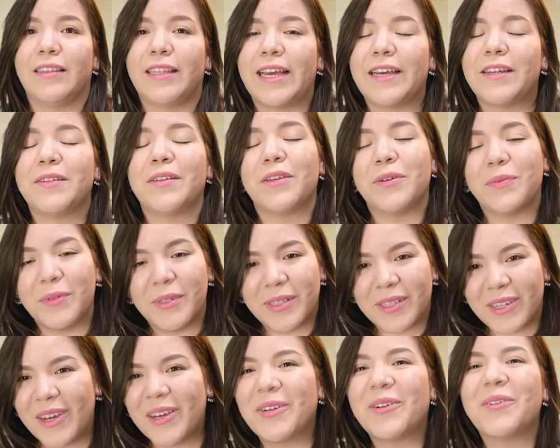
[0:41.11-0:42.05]
That it was
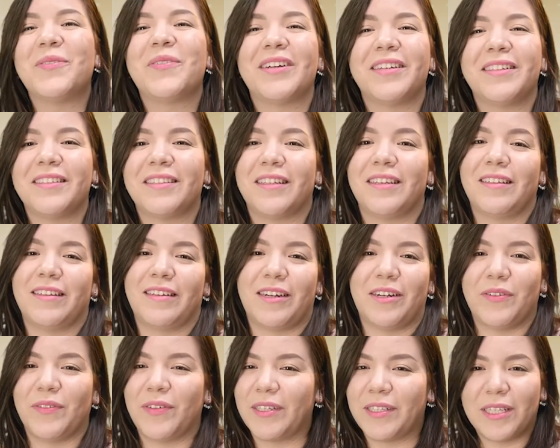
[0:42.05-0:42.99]
on a Wednesday that I
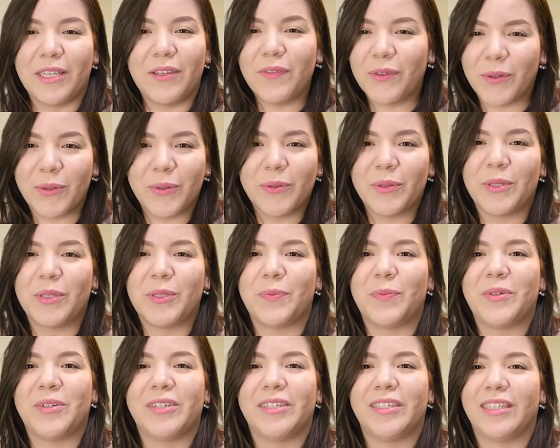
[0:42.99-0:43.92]
received the Holy
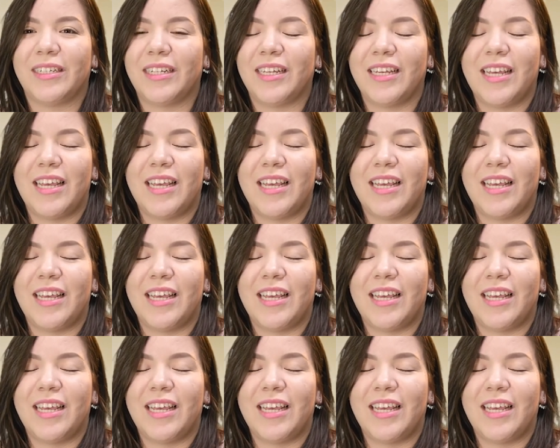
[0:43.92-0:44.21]
Spirit.